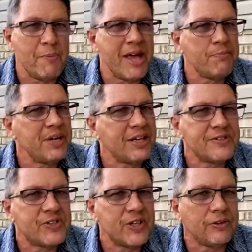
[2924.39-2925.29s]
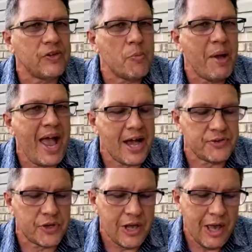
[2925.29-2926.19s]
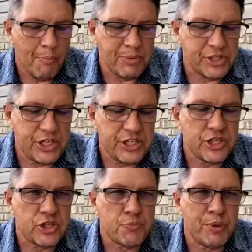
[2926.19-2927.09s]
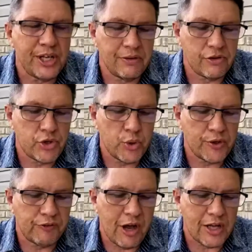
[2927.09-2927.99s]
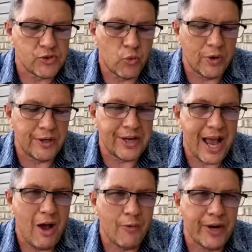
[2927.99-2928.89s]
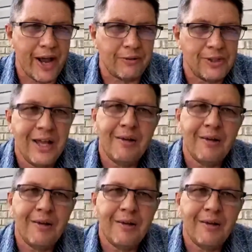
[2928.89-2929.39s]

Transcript: It may have been concealed in the past, but Jesus is bringing the truth of God's word out now.